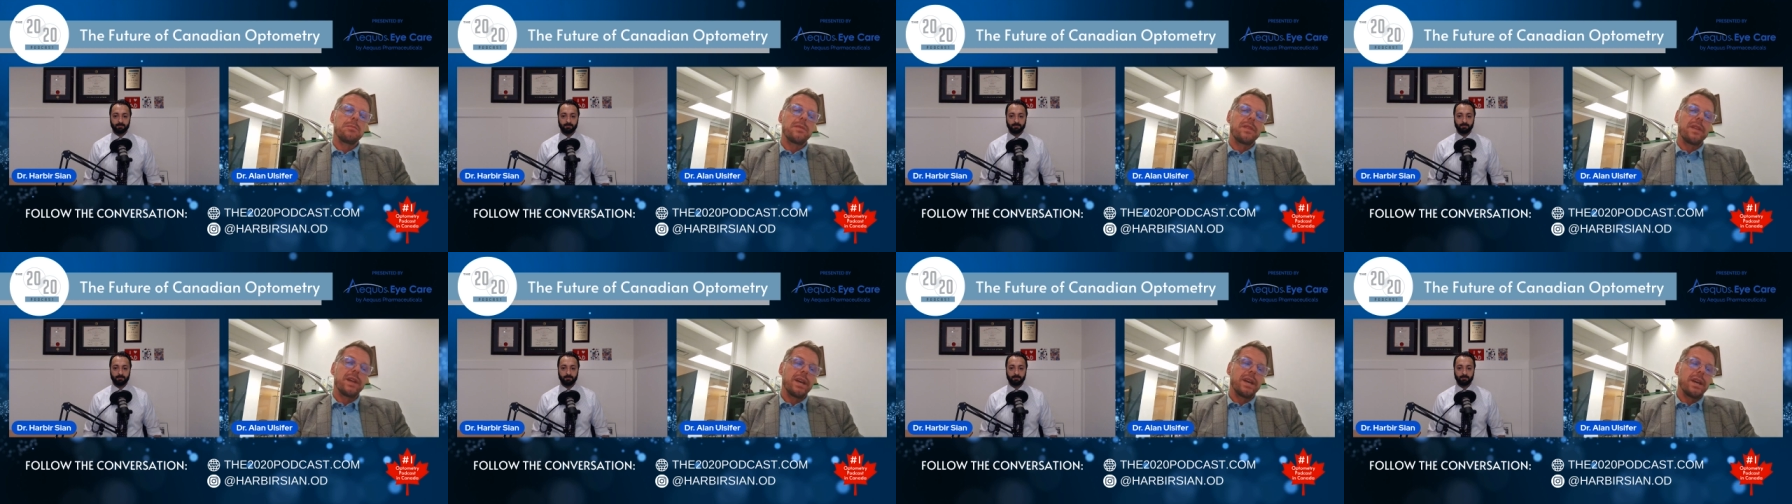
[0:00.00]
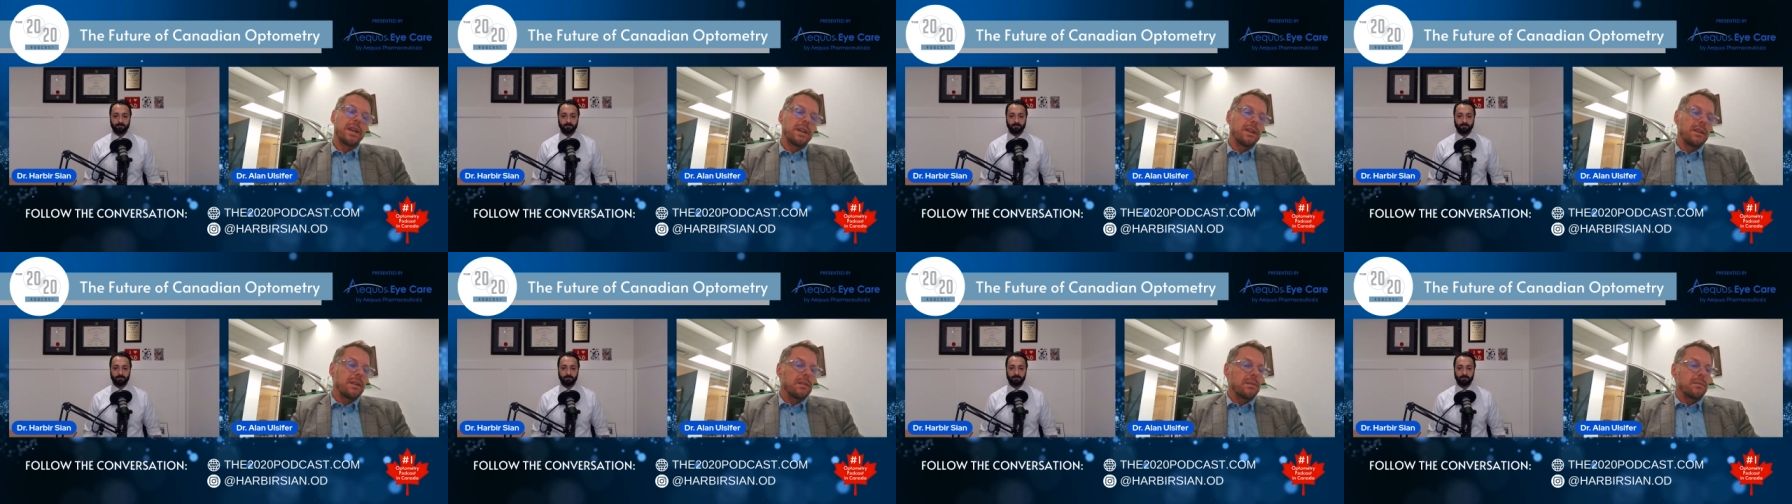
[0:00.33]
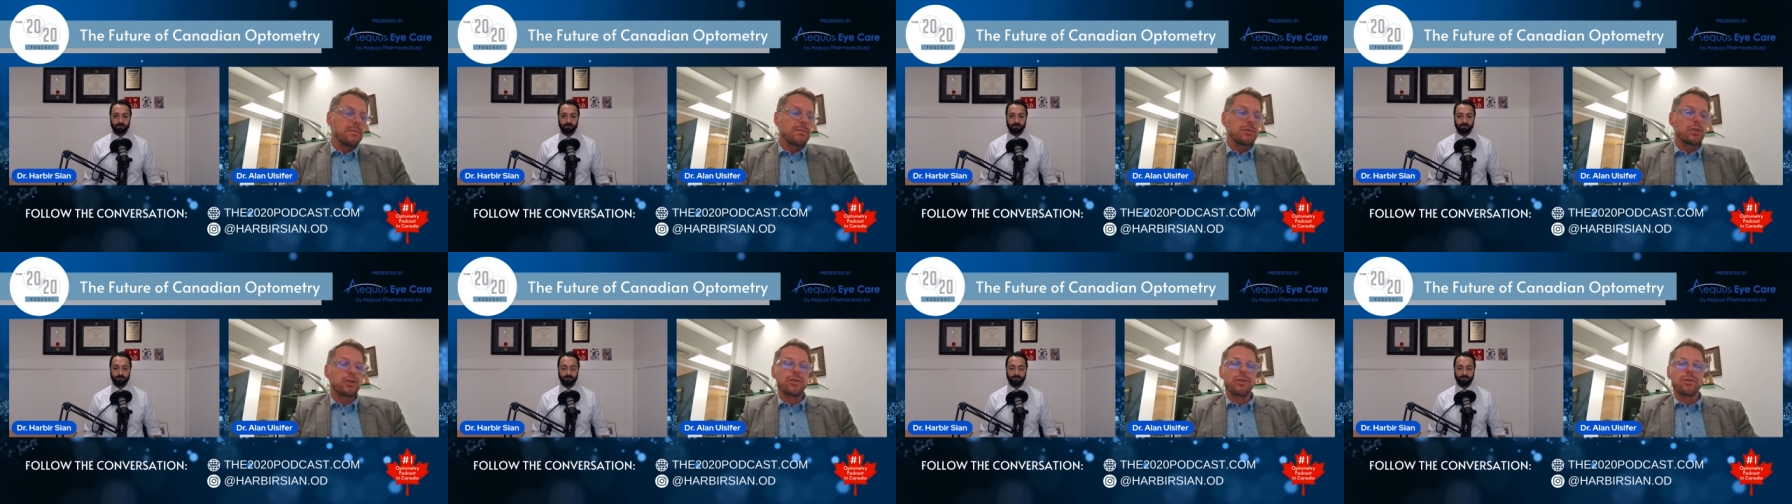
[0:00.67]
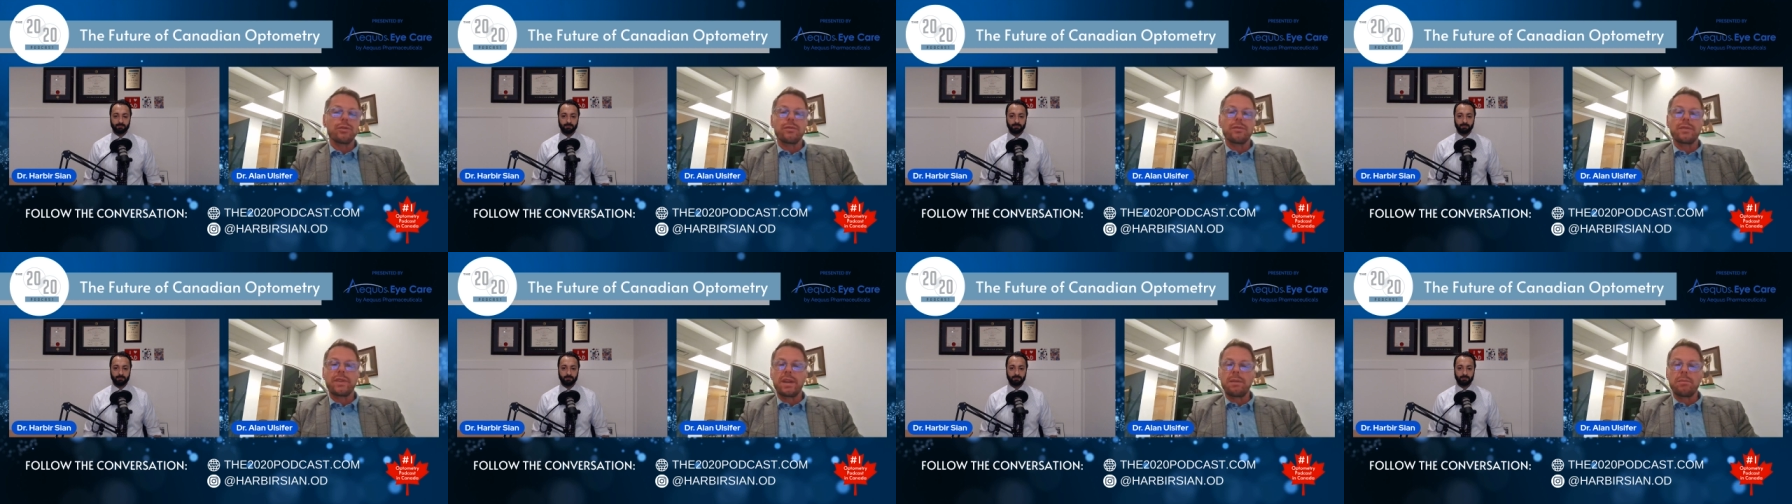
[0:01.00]
then
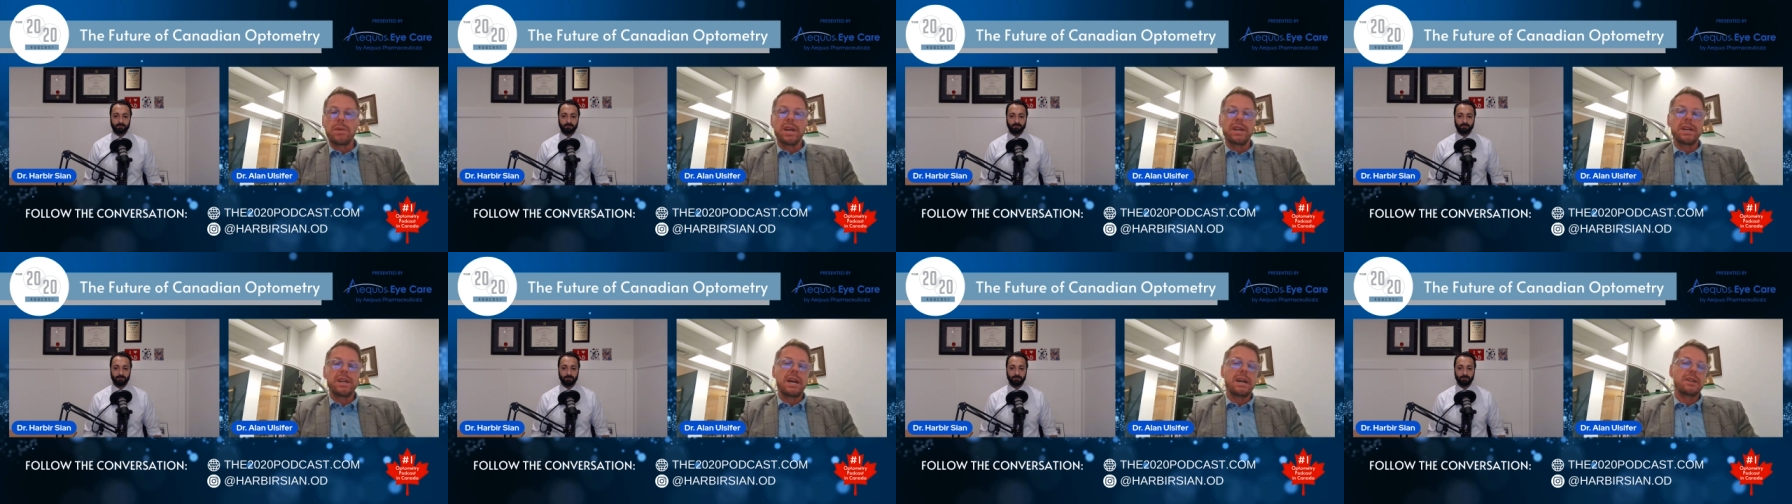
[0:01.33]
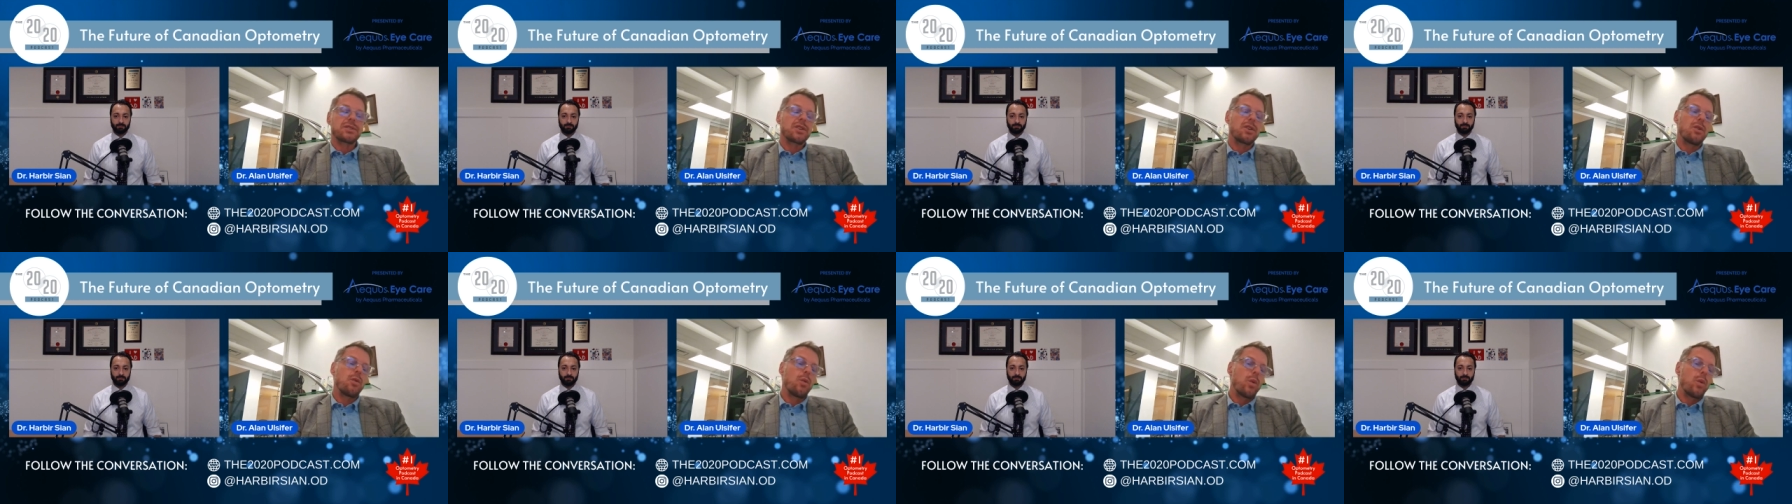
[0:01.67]
sure, they might ask